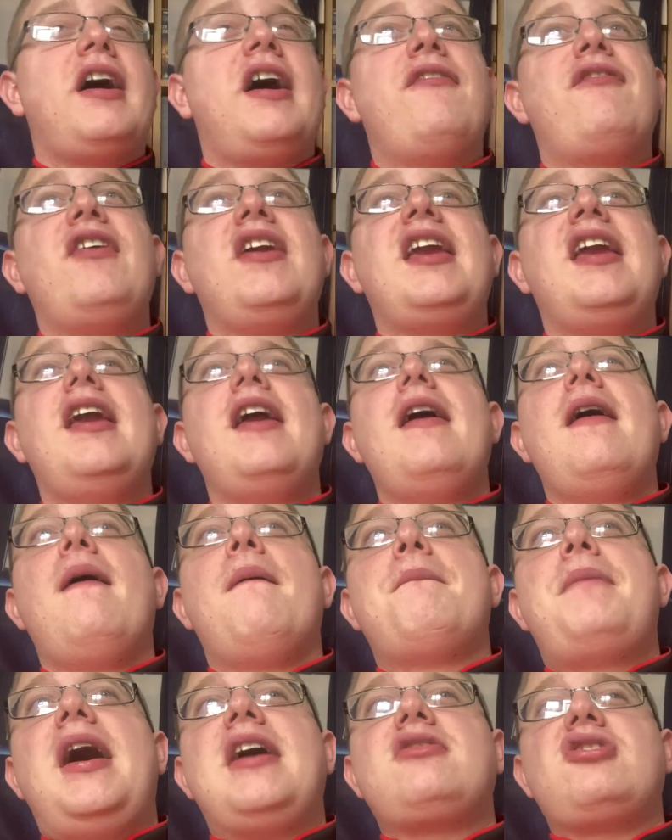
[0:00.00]
I think
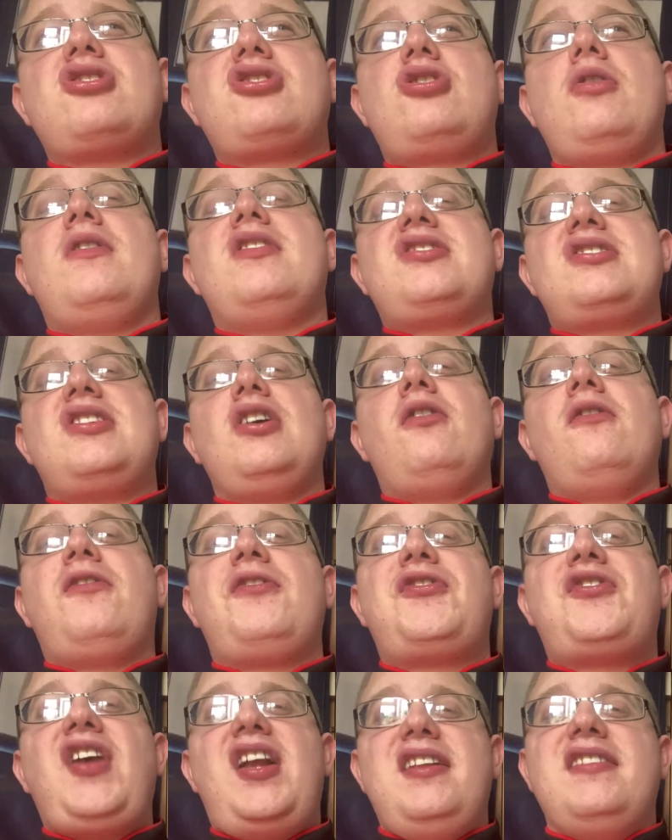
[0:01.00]
Patrick Stewart still
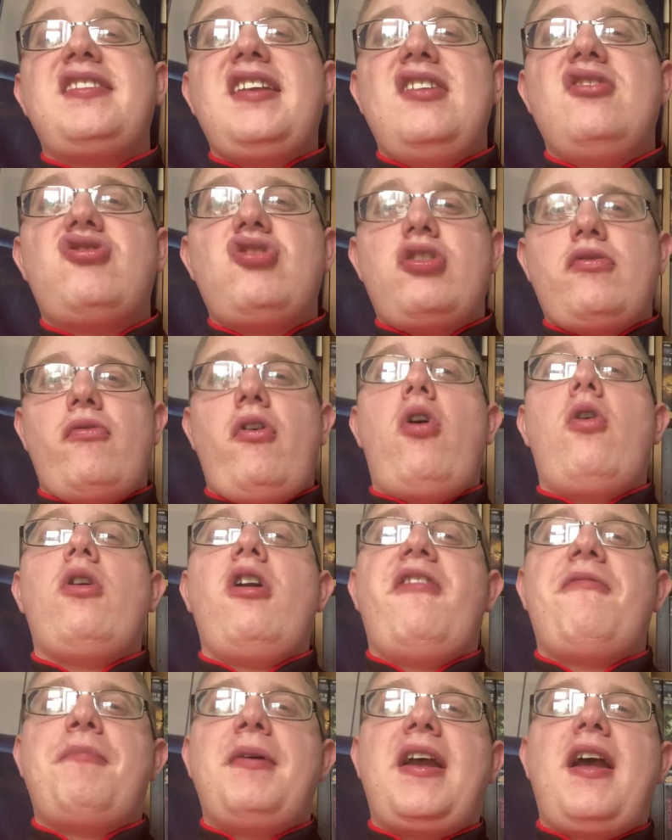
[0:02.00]
sits into the role
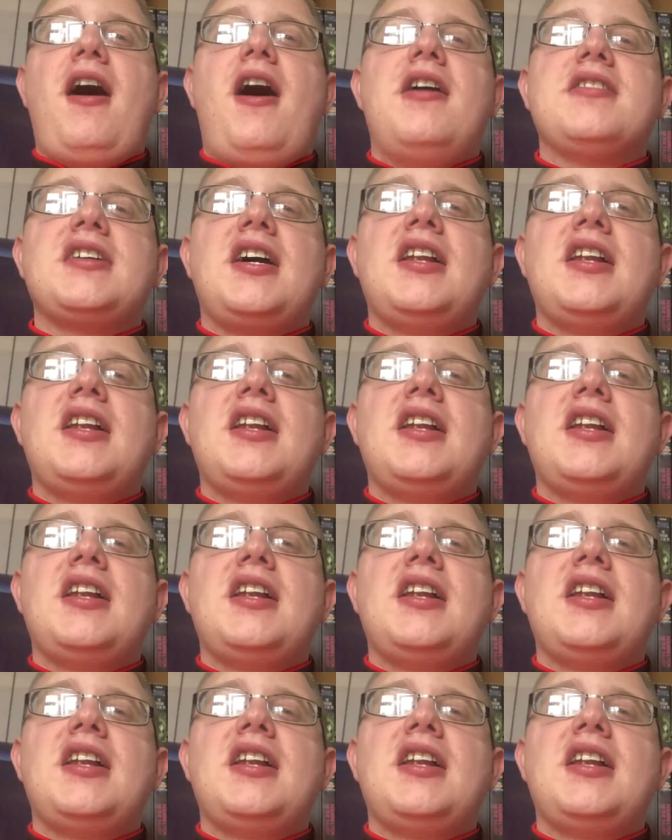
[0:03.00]
of Picard.